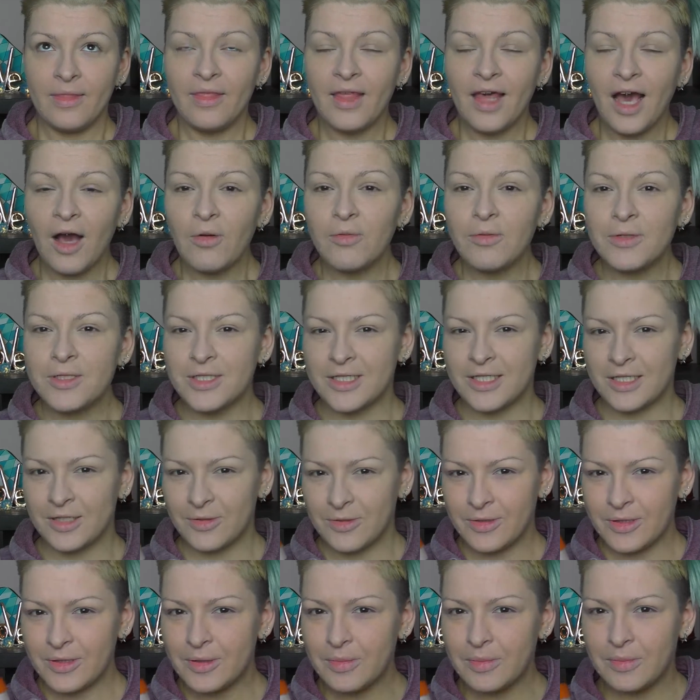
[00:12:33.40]
that was a
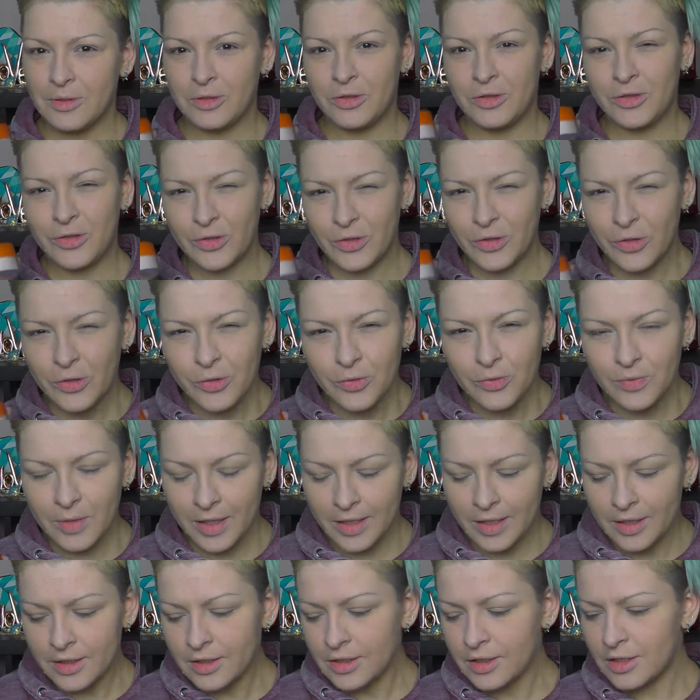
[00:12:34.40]
little bit too
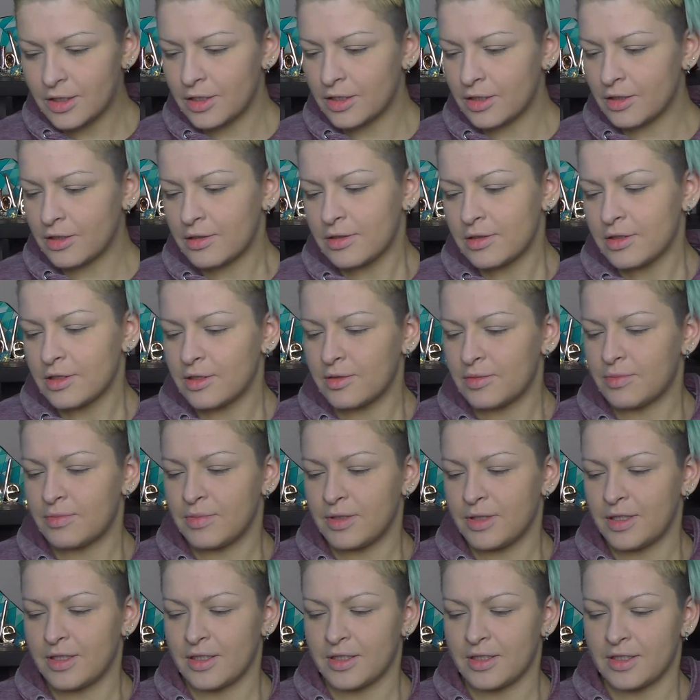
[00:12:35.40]
much, just
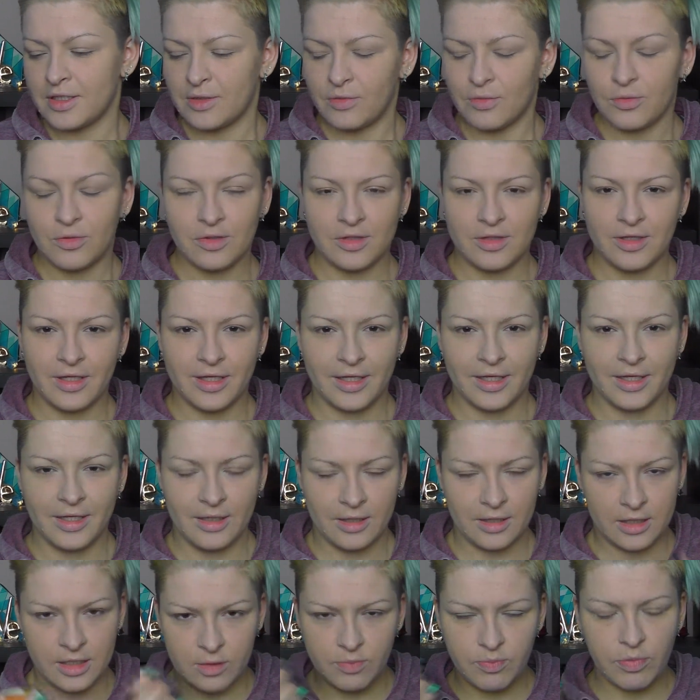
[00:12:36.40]
because it was like an
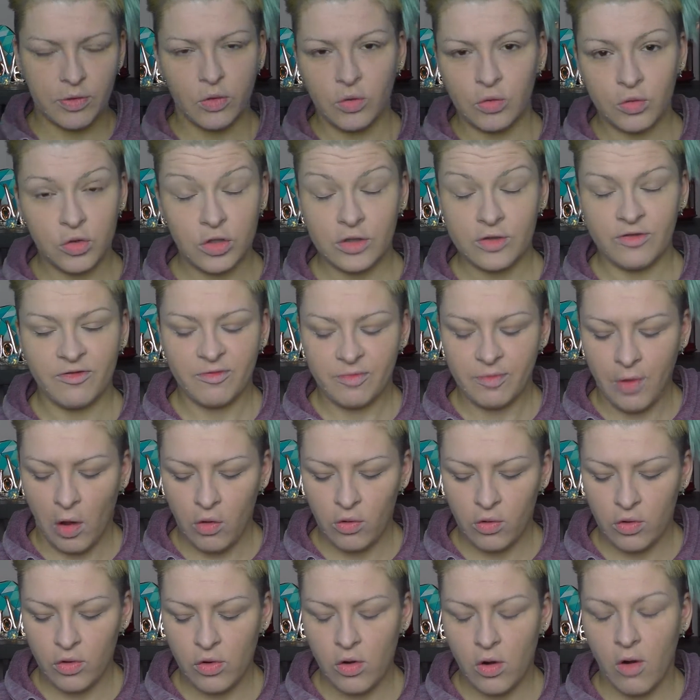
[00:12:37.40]
explosion of
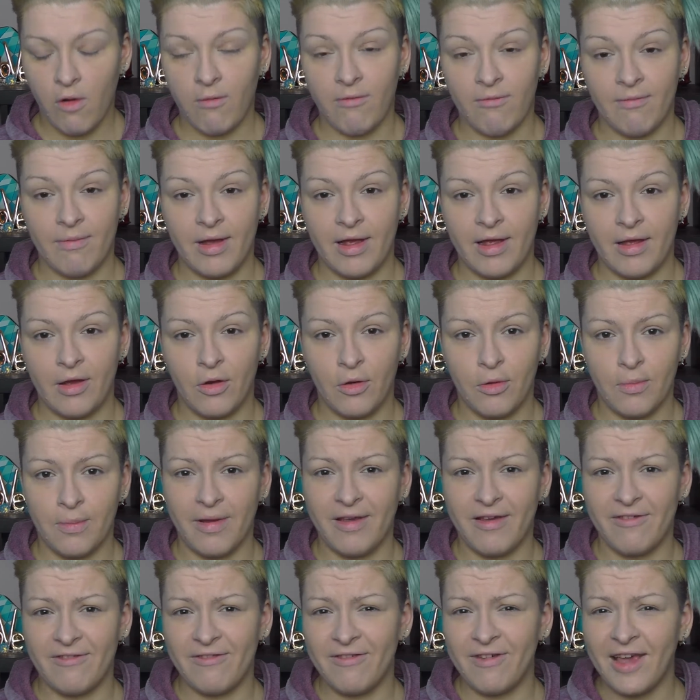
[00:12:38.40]
powder on
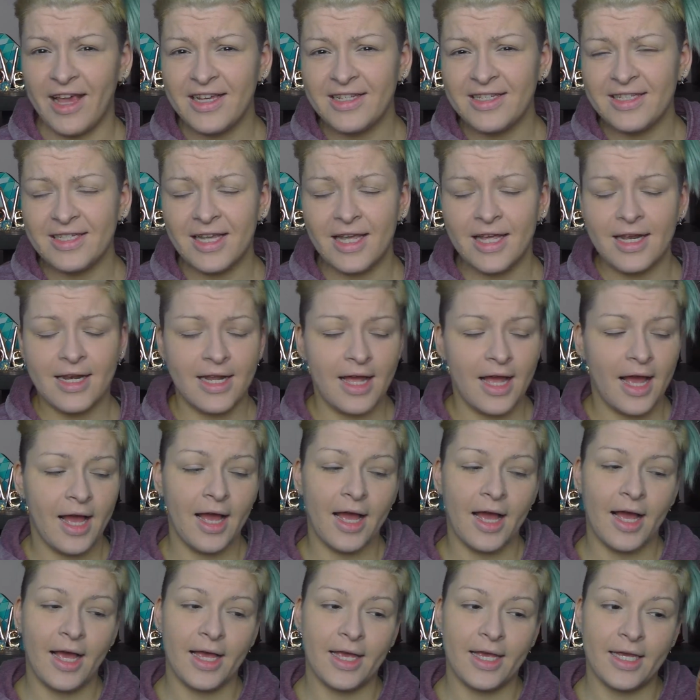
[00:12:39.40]
my face, and
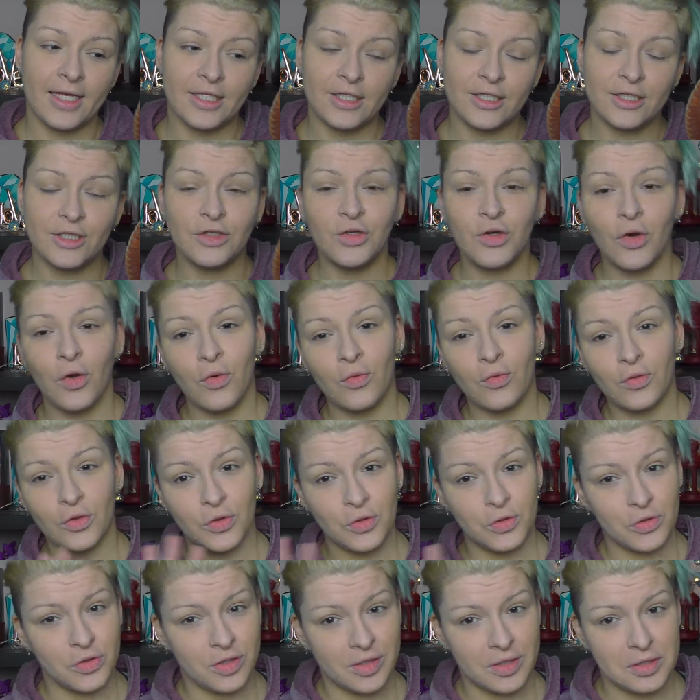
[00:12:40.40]
I don't
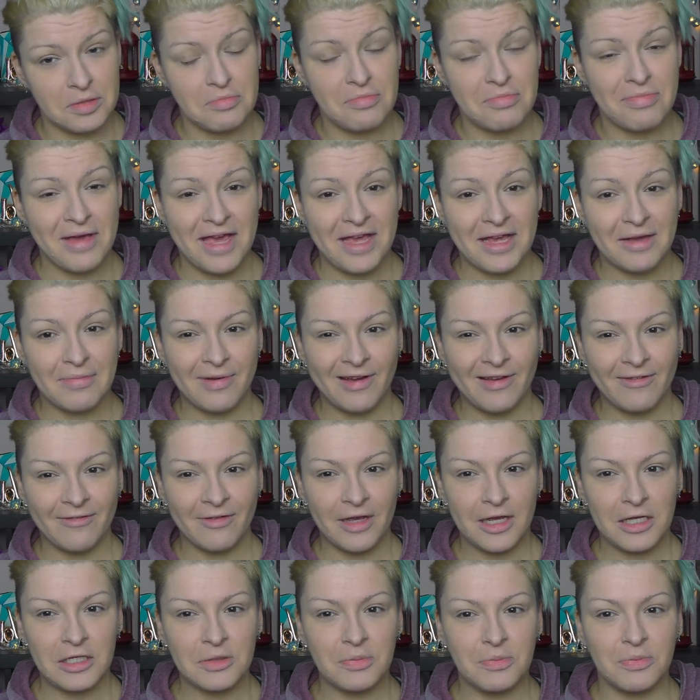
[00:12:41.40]
usually bake my
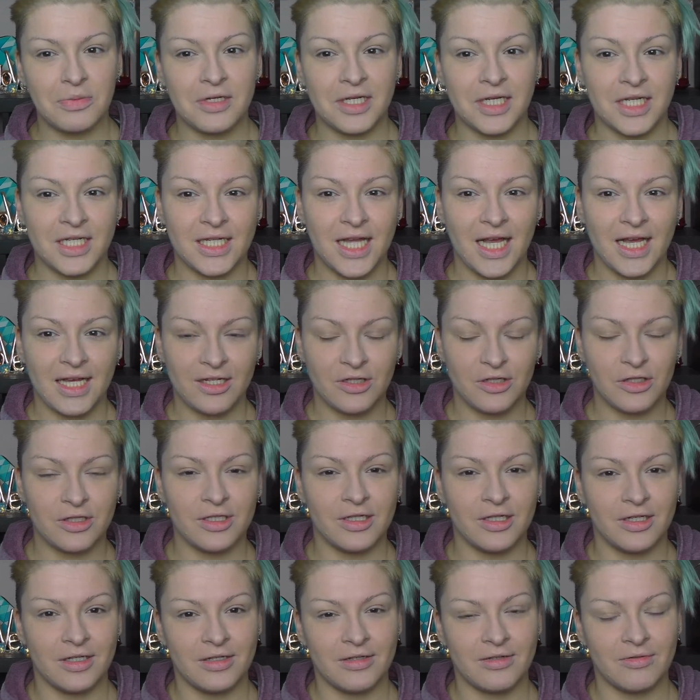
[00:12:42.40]
face, but it
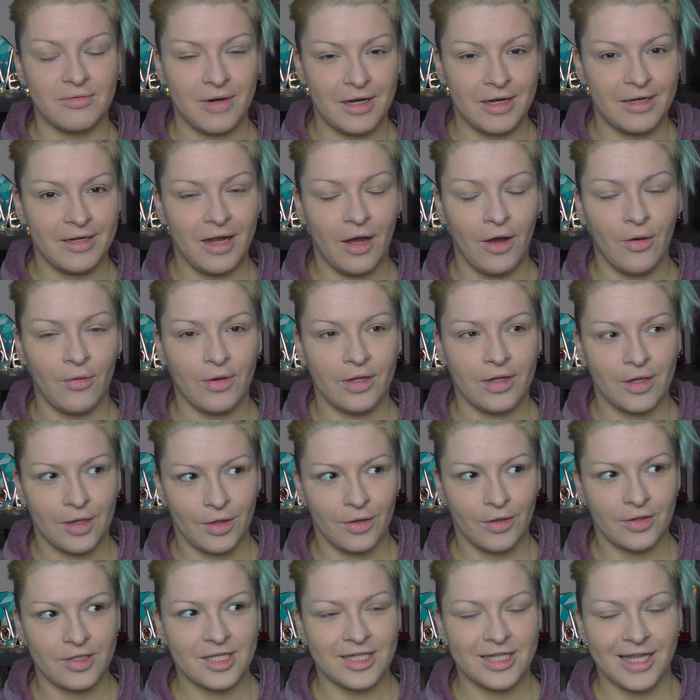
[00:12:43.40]
actually, right now, it
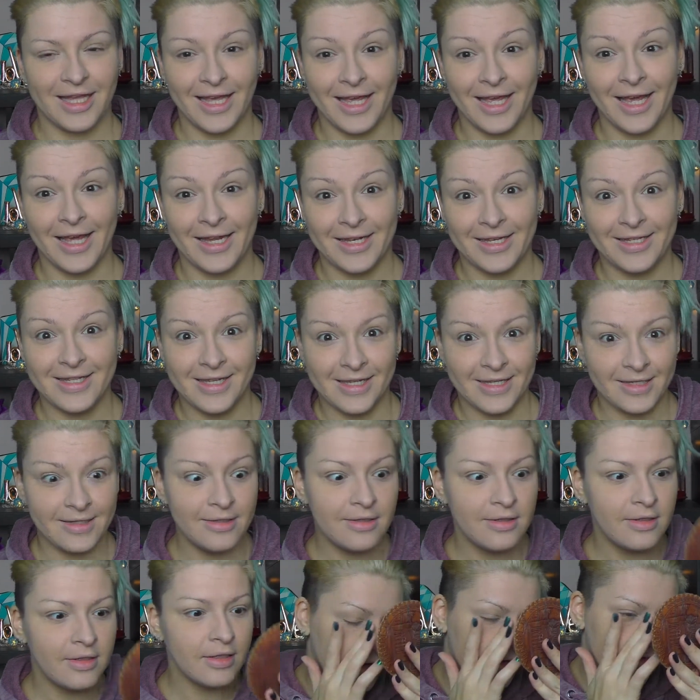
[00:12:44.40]
looks like it did.
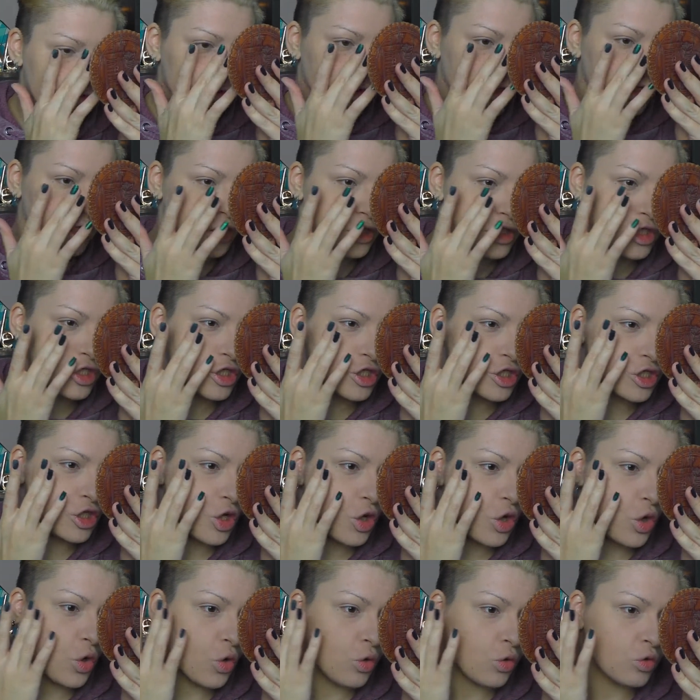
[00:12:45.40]
Everything is so
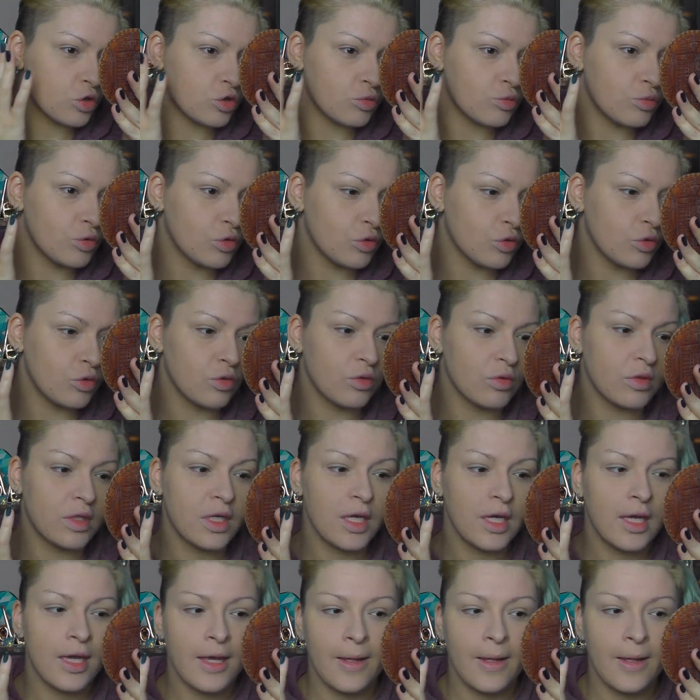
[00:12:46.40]
smooth,